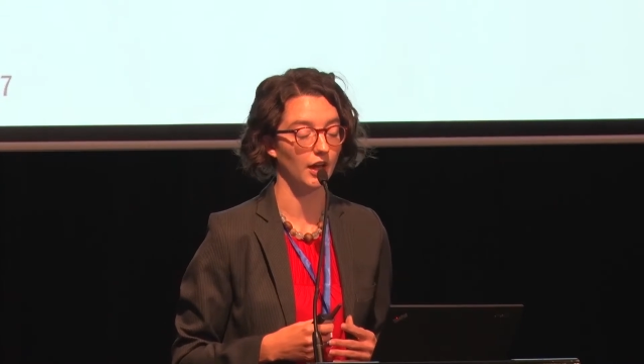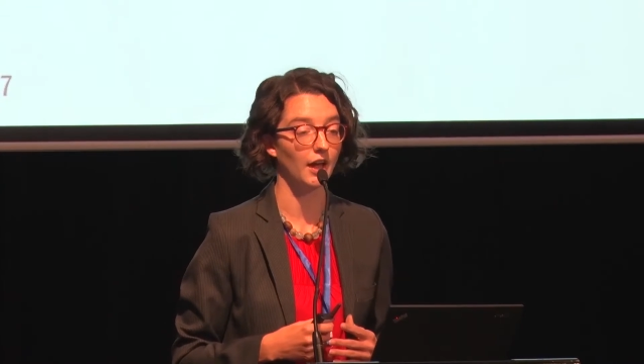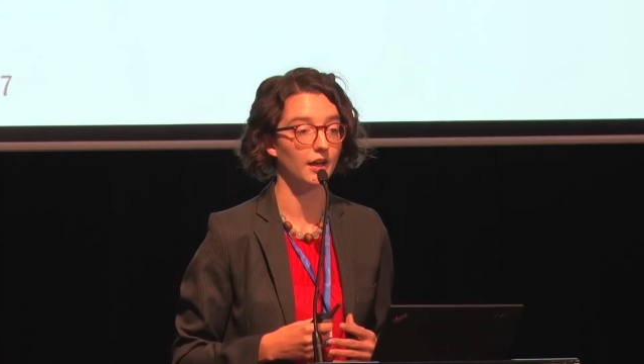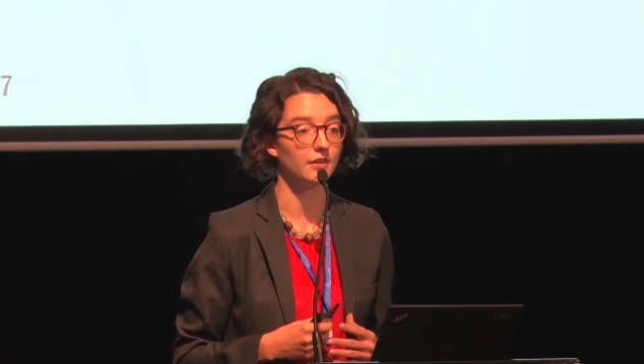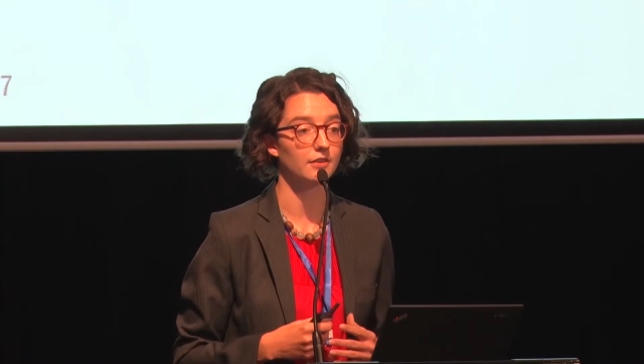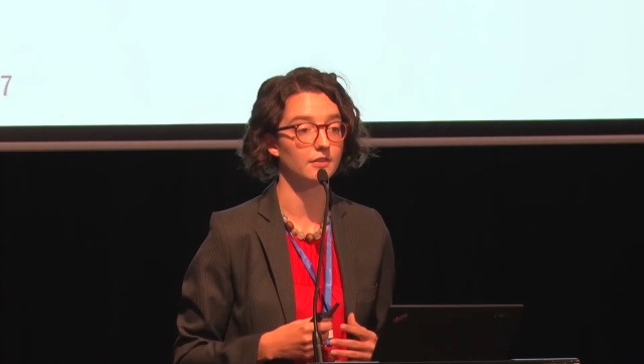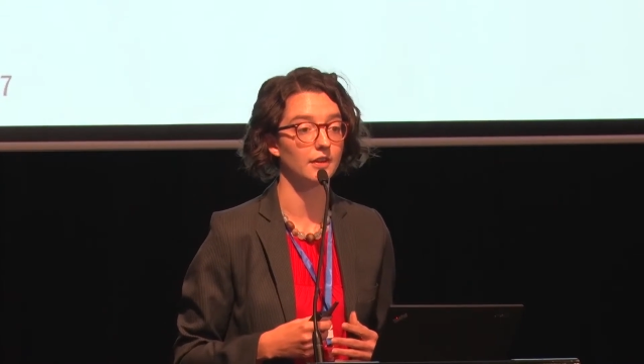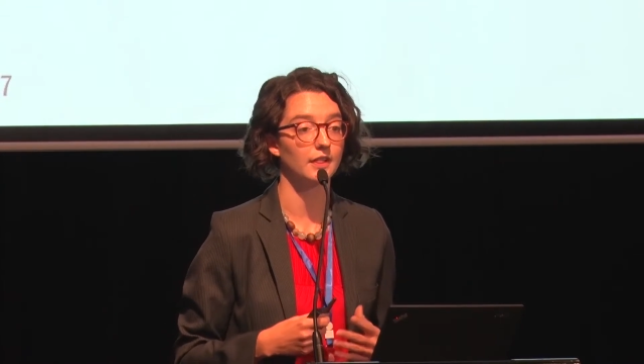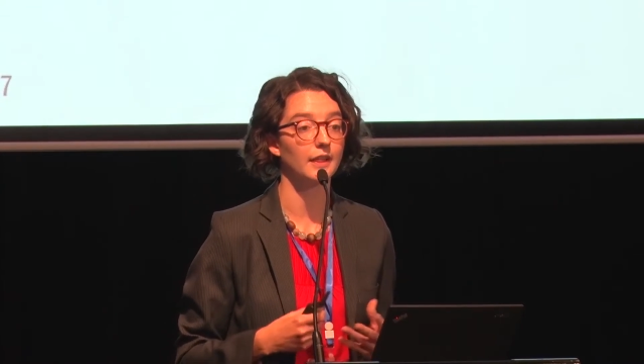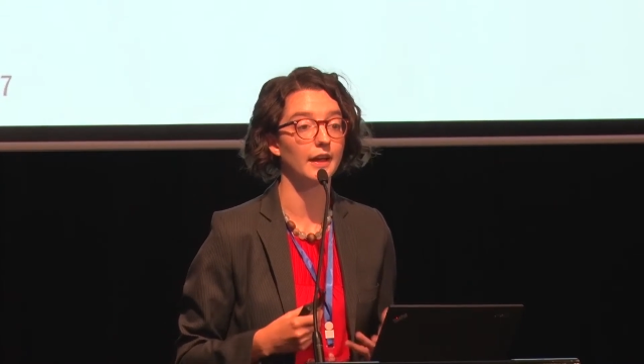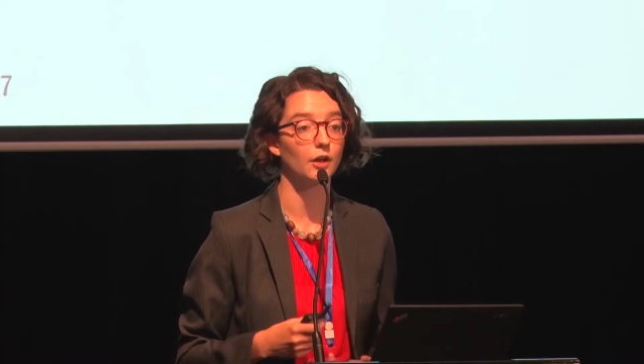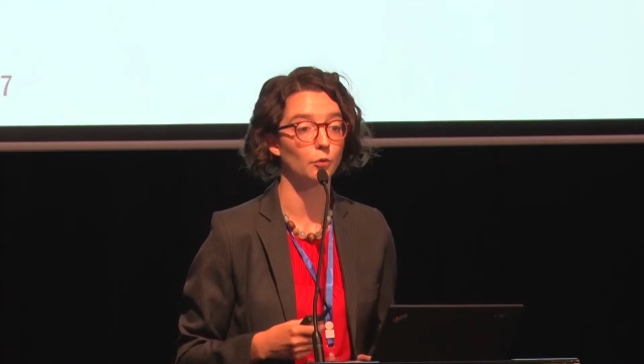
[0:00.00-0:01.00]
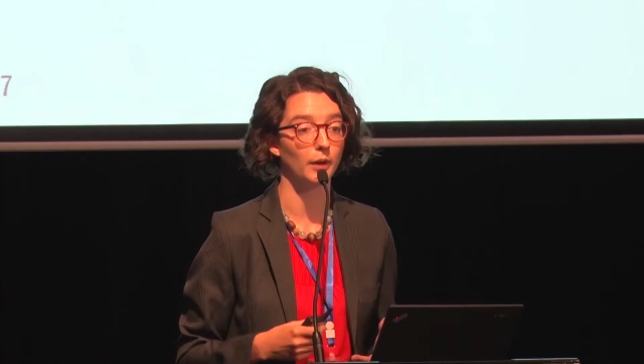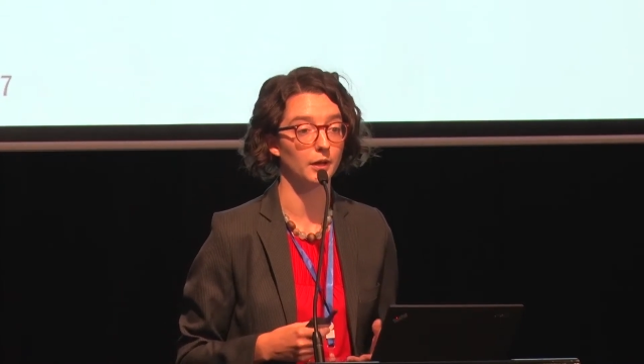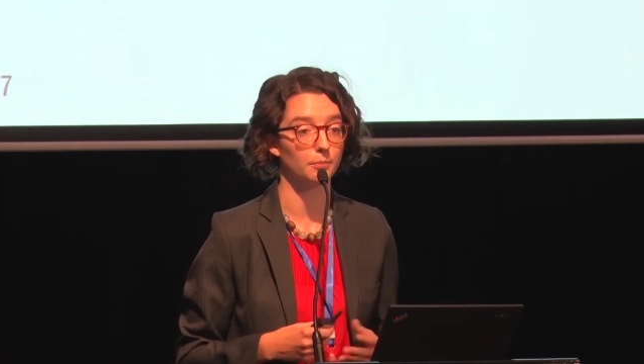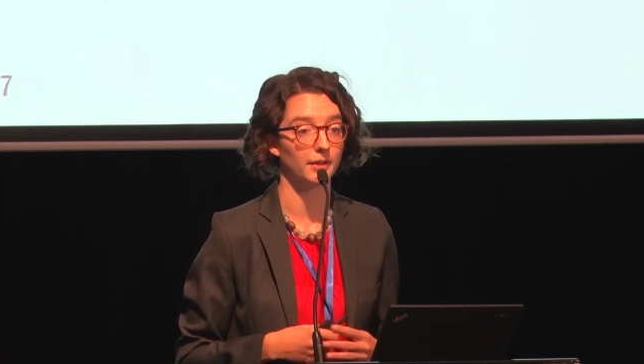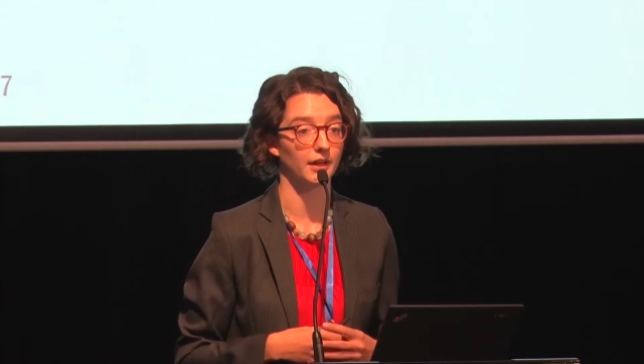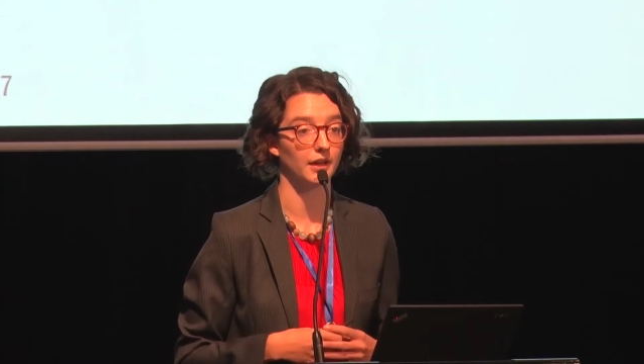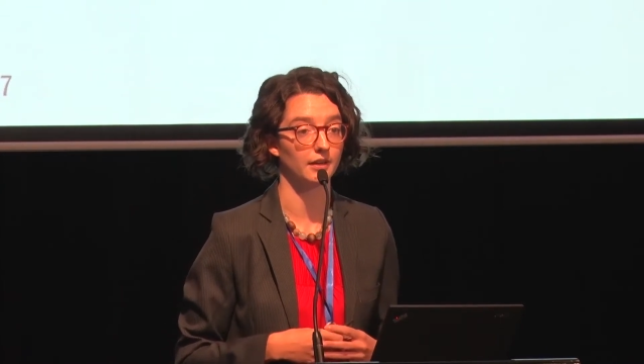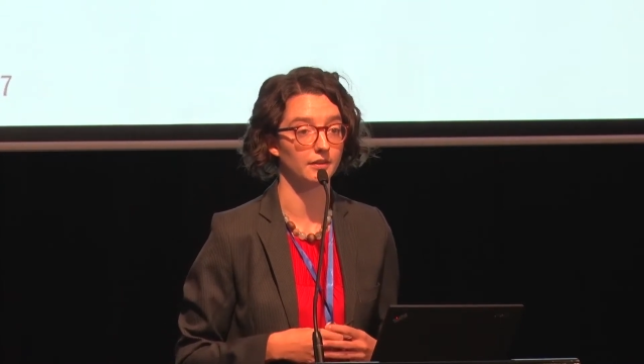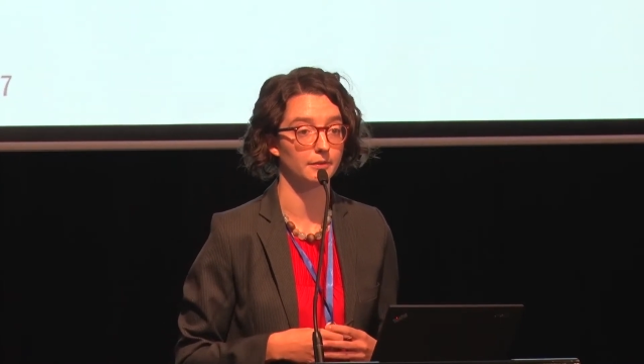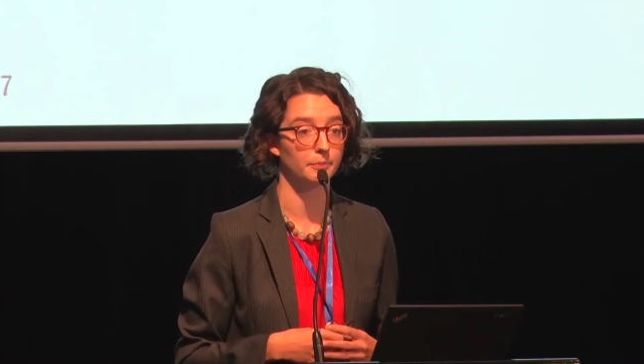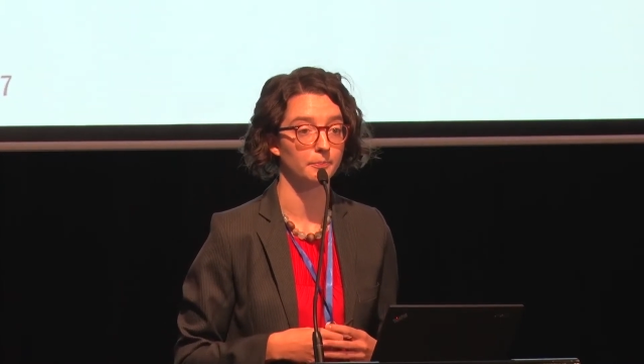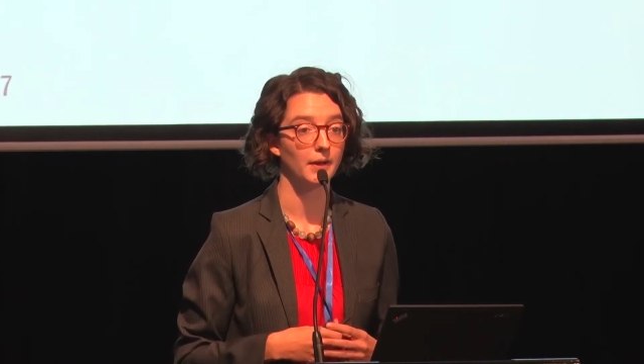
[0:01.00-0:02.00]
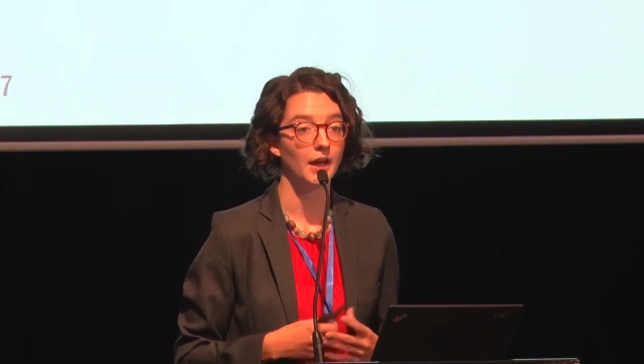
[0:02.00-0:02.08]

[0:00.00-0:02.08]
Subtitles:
as layaway plans